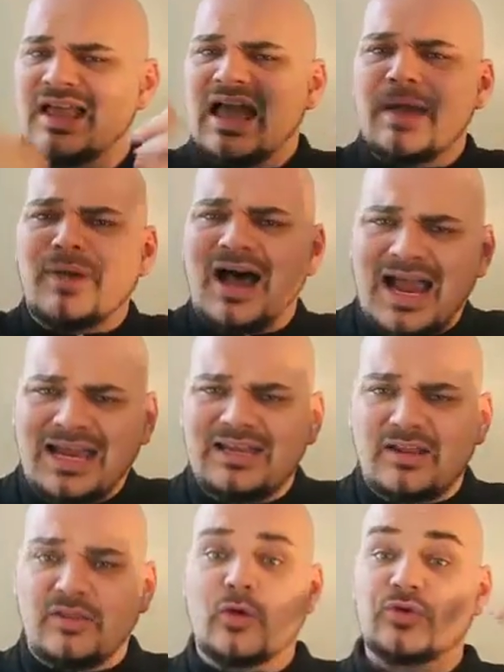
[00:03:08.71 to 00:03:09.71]
And
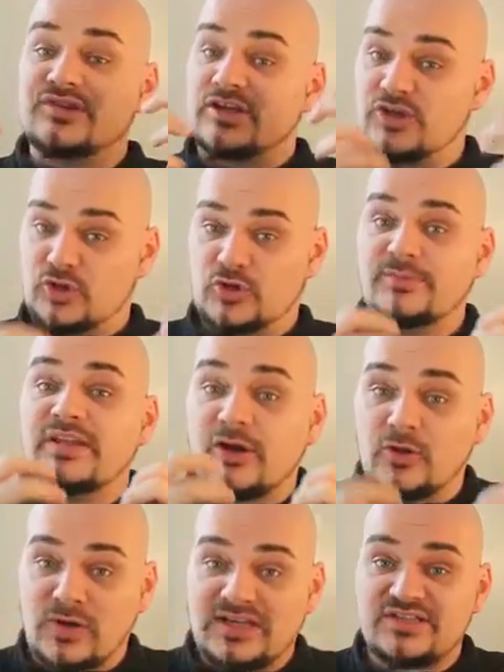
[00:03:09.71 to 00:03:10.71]
behind those extremely
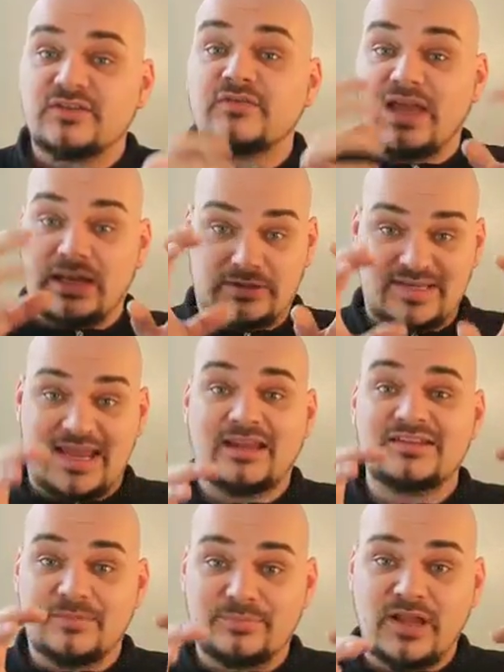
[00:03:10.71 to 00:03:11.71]
aggressive and
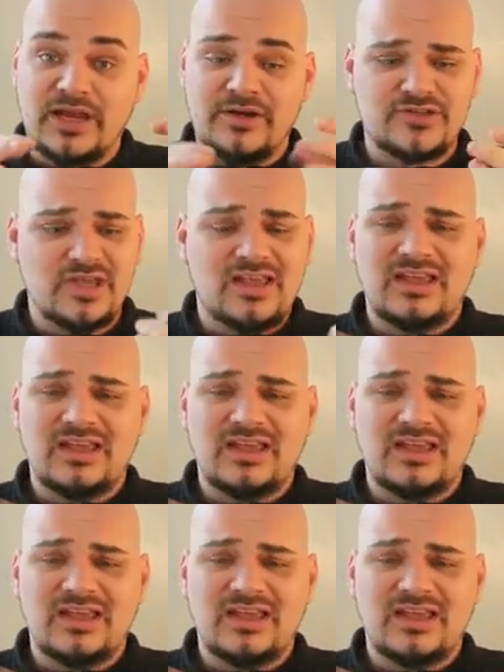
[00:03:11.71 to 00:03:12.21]
talented players,